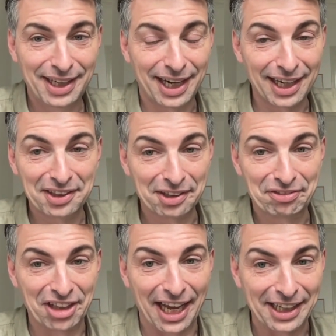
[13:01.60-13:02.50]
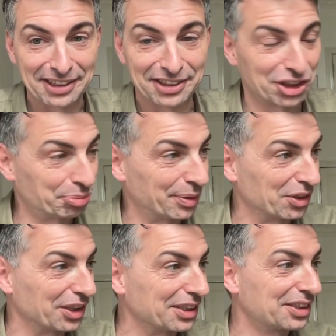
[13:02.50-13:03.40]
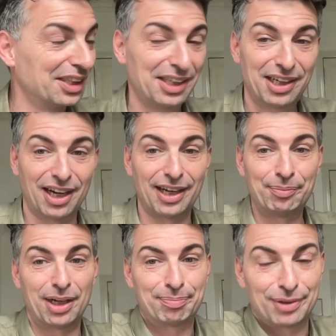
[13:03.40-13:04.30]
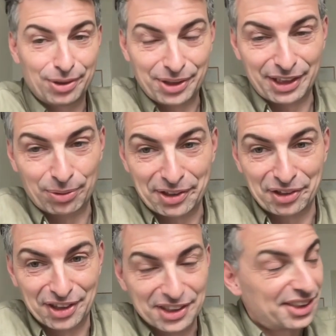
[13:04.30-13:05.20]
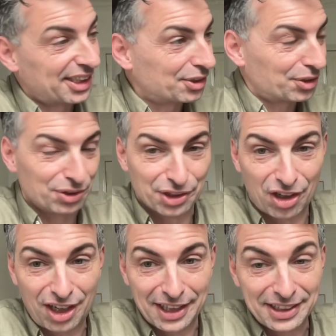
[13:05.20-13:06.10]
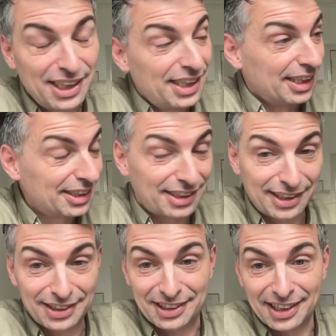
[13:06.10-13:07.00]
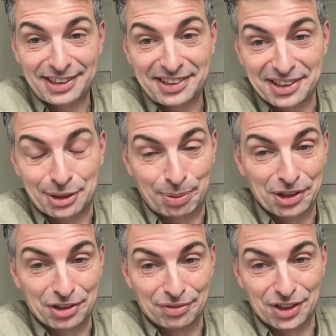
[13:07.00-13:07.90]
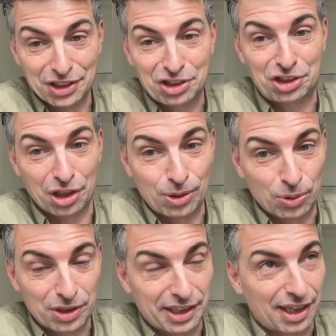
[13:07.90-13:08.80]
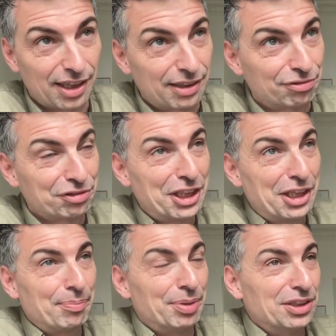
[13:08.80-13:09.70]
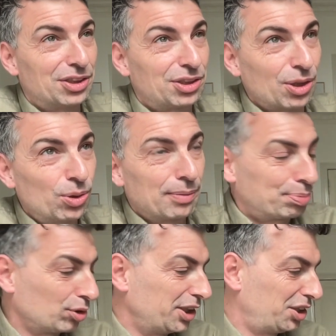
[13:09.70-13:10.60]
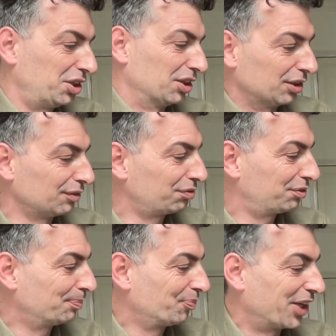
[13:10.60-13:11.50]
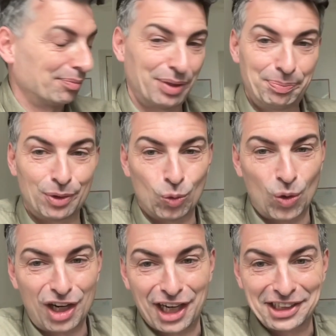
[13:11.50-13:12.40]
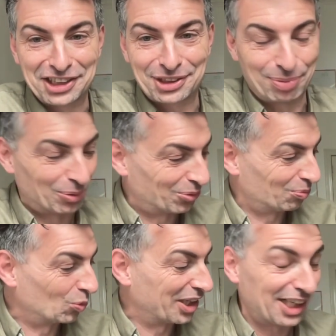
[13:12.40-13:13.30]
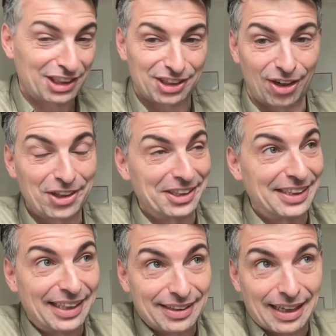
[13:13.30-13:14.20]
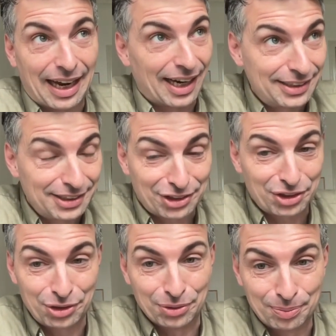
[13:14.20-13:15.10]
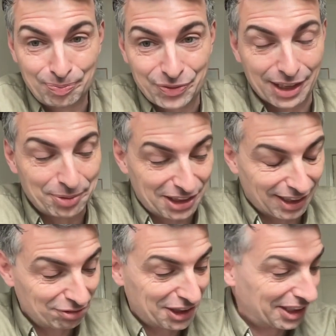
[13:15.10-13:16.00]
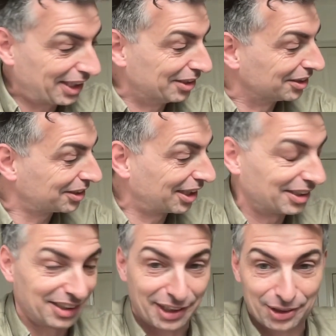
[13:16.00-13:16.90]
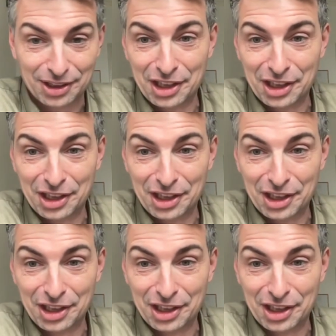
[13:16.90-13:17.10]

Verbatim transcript: I love that spirit. I'm uploading whether this sells or not. In a sense, that's the spirit of this show. Like, I've been so appreciative that people watched. But when I started, and I assume, I mean, every day is kind of like,